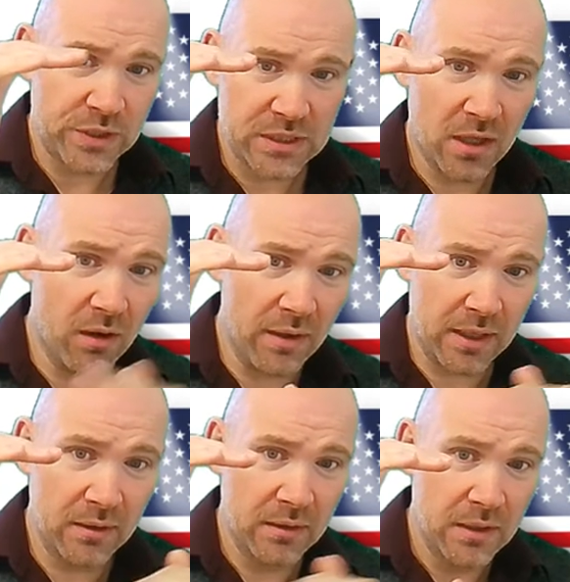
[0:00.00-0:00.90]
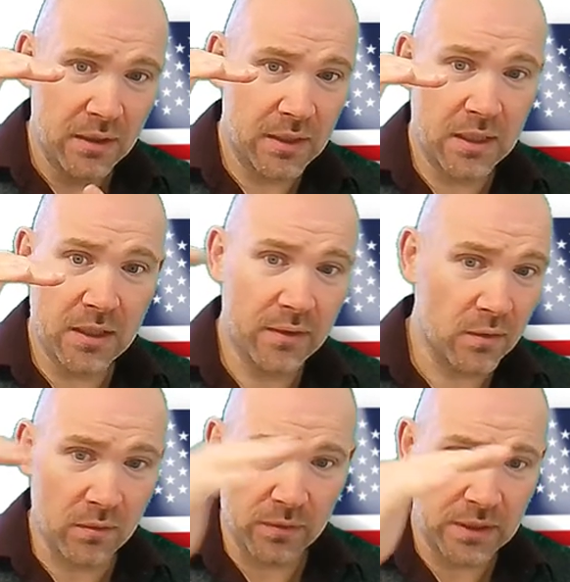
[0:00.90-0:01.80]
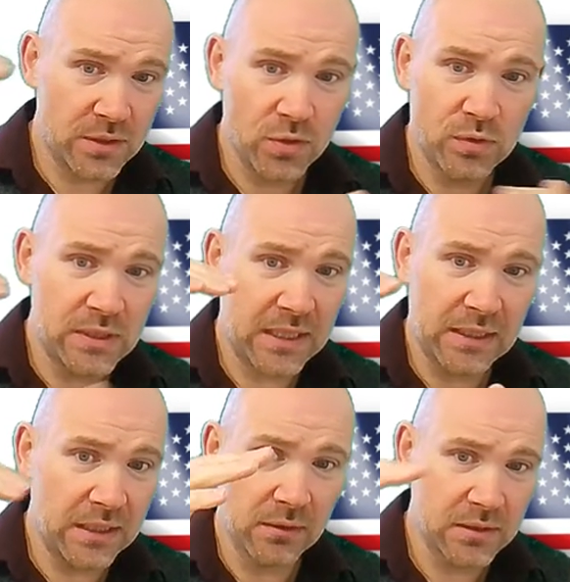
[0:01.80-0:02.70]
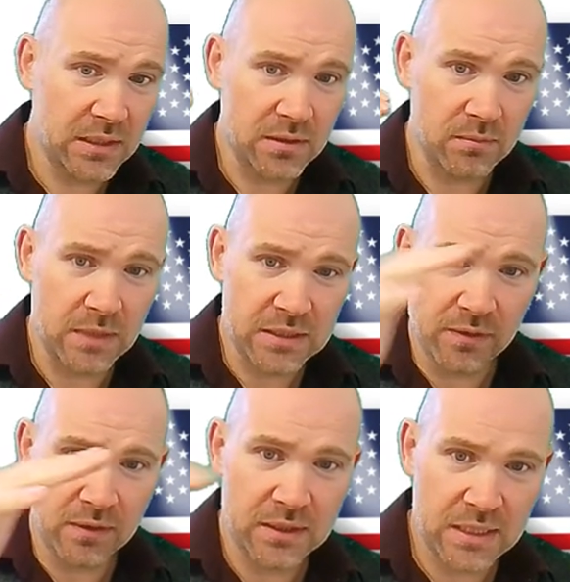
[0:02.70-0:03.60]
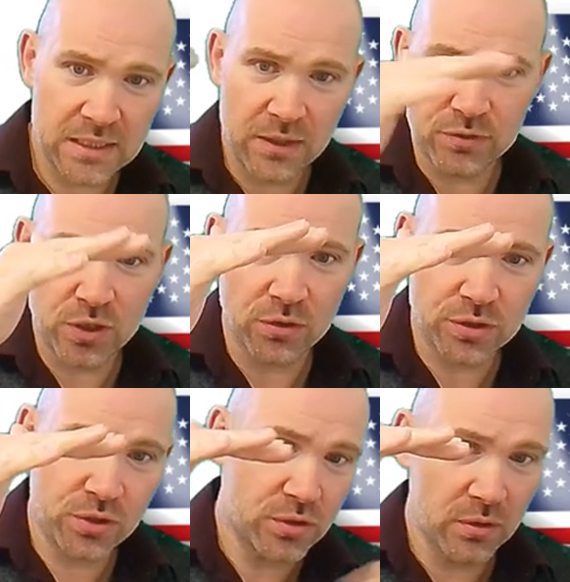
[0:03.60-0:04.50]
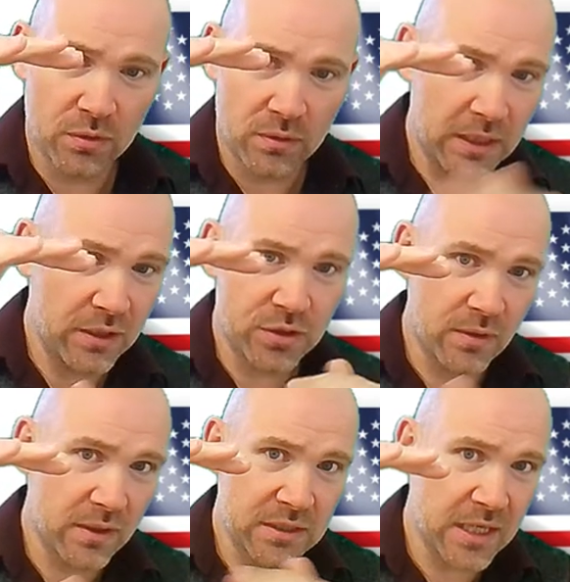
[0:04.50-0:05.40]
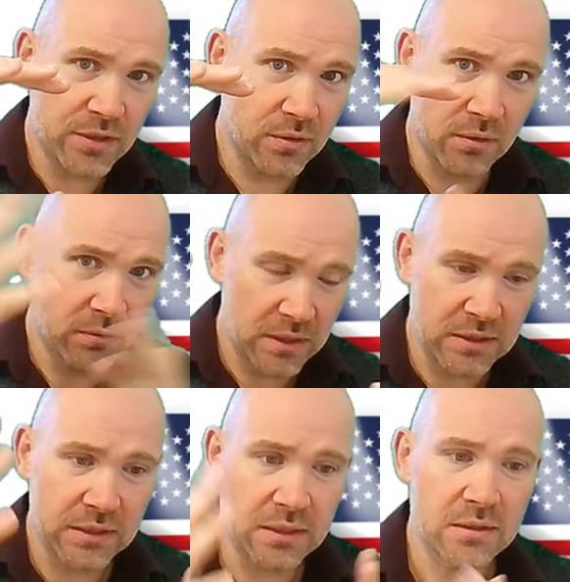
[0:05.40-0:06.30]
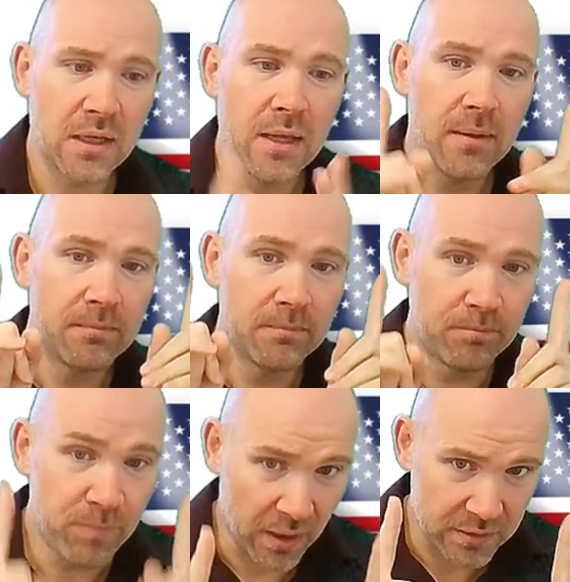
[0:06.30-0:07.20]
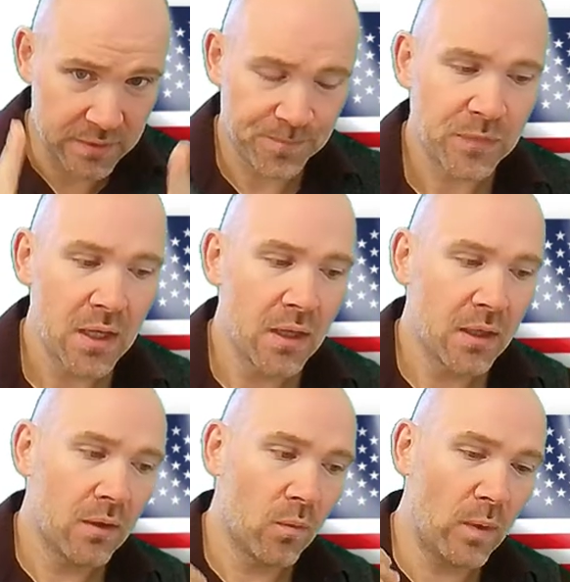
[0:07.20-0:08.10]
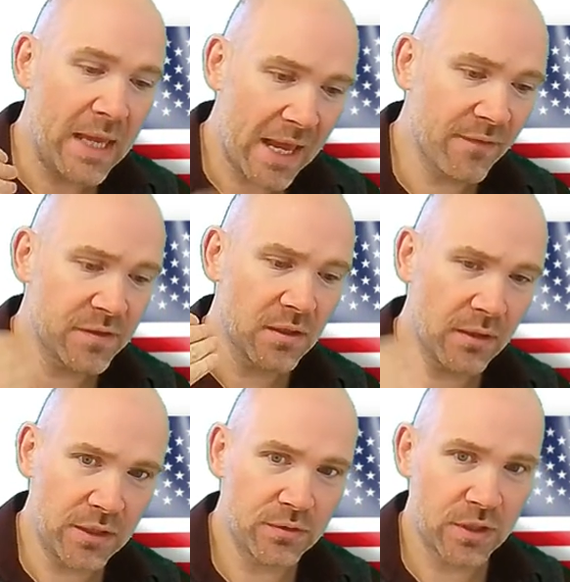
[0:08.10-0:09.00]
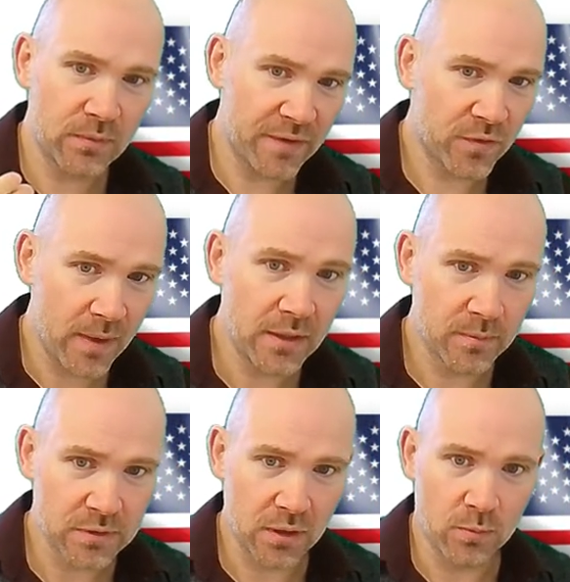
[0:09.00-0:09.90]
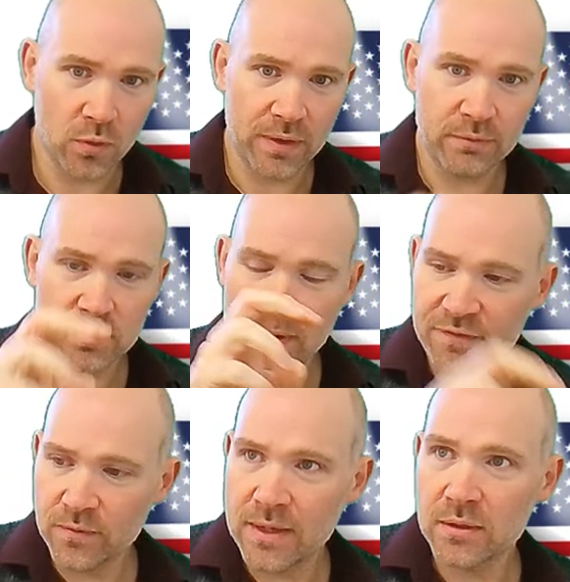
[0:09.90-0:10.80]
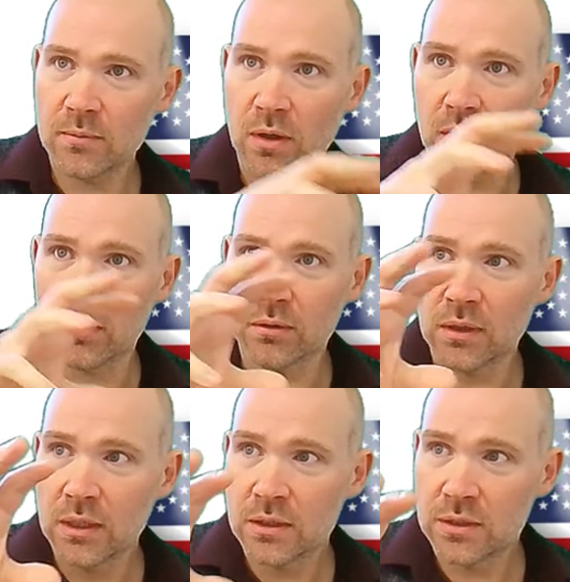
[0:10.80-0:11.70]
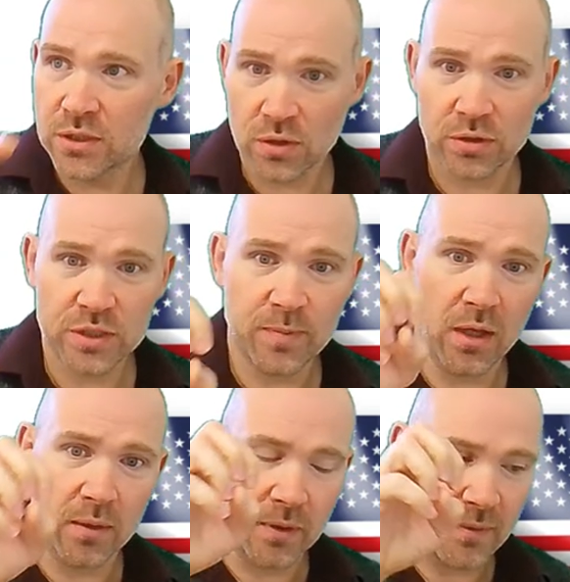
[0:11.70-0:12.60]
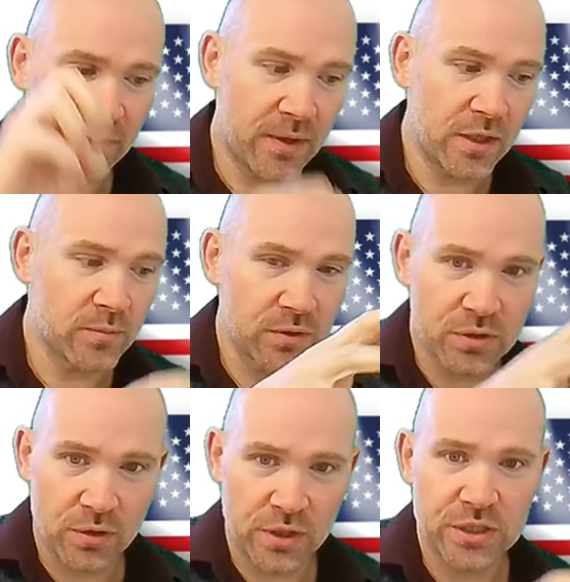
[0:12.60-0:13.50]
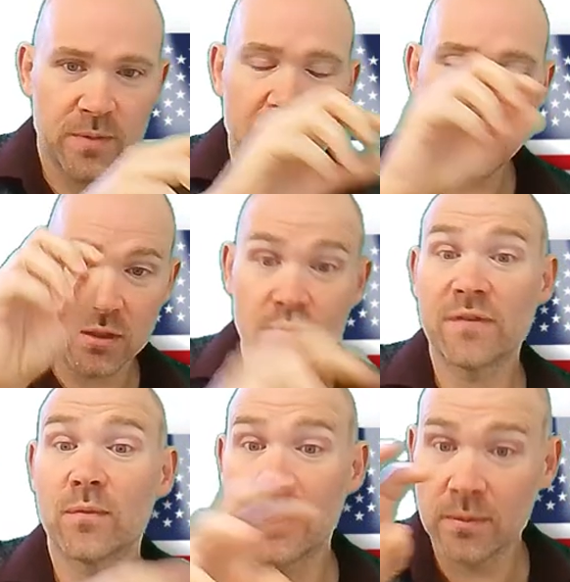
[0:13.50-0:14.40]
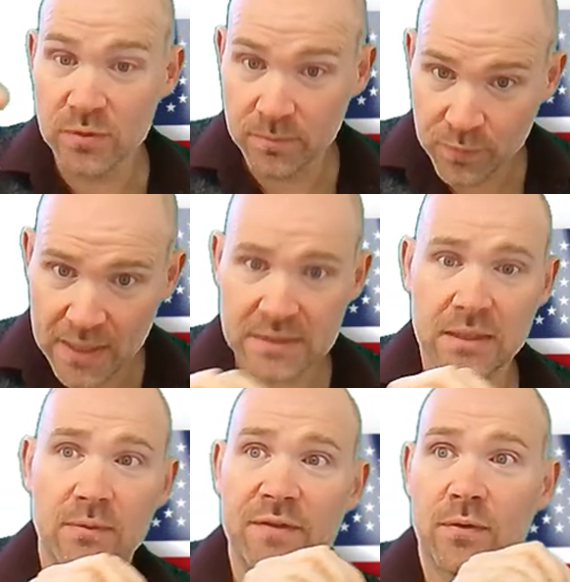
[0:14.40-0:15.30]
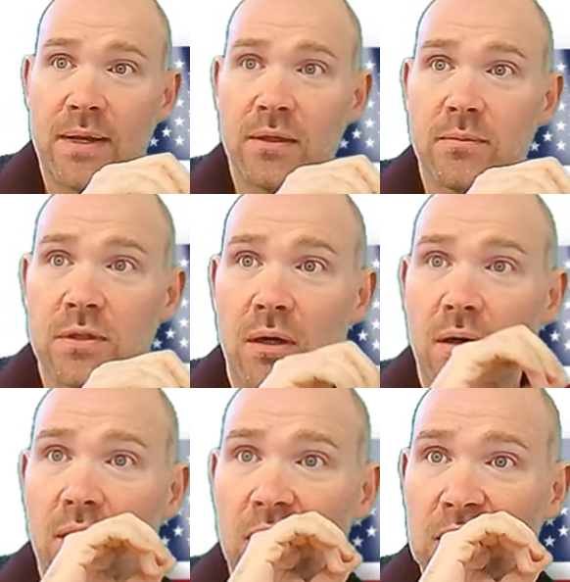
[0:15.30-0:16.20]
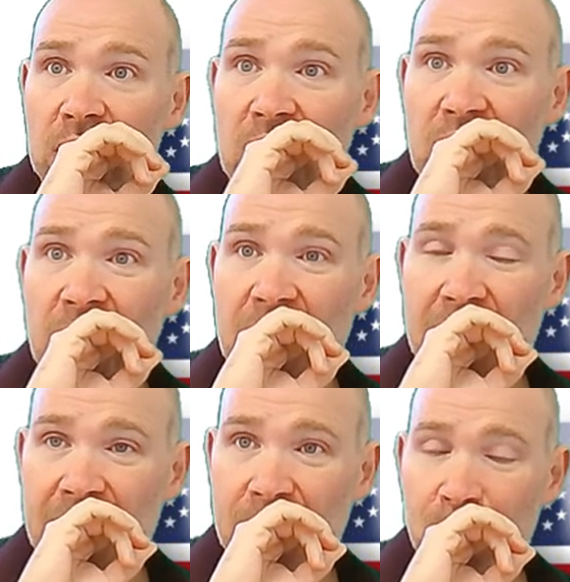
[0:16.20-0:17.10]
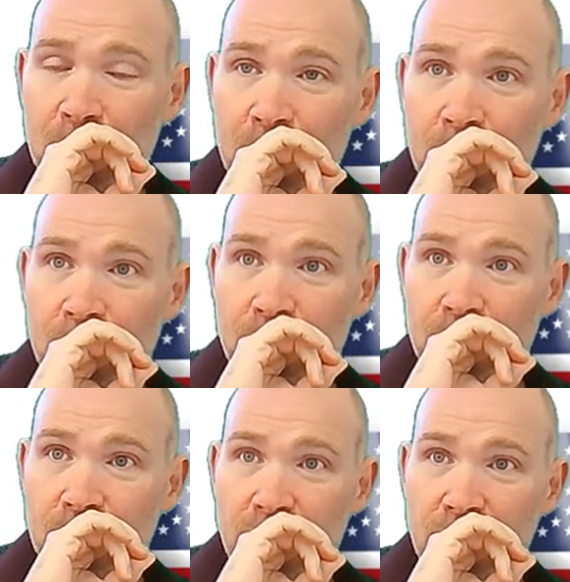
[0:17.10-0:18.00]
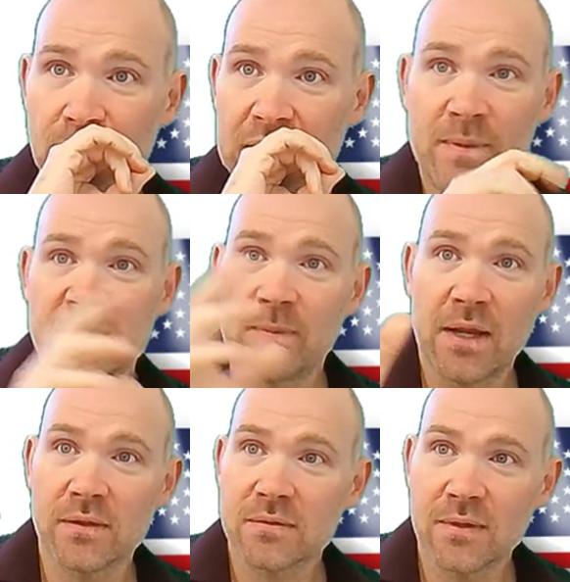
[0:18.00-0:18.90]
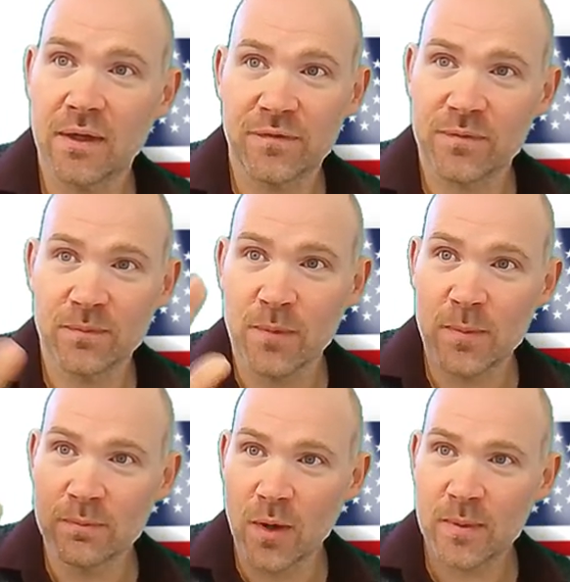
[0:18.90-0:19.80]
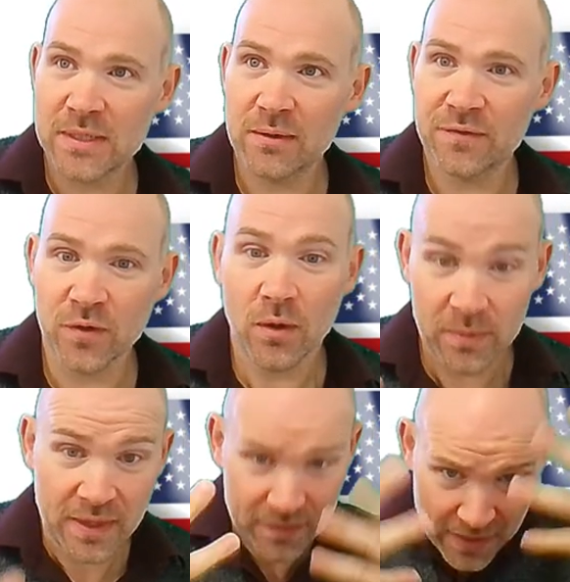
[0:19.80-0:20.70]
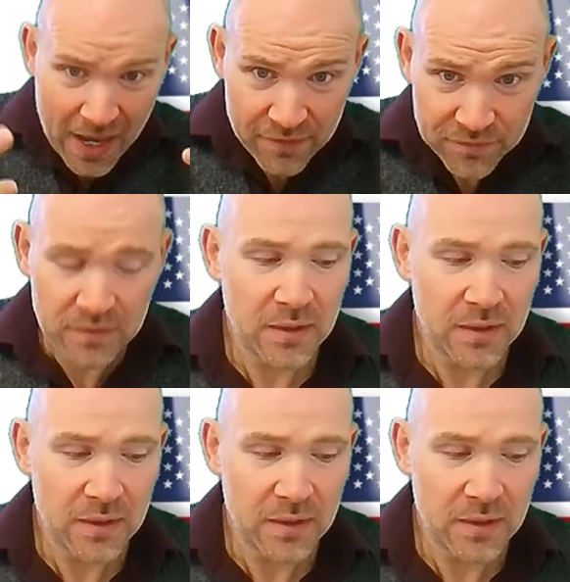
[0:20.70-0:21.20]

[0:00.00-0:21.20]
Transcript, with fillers: is higher than another law, the two-tier legal system. There's nothing that says here is your constitutional law and here's your other statute law. It doesn't exist. But we have started using referendums a lot more. There was a referendum on the Scottish Parliament, referendums on Scottish independence, referendums on Brexit, referendums on. Um, there must have been others that I've momentarily forgotten, but they, they have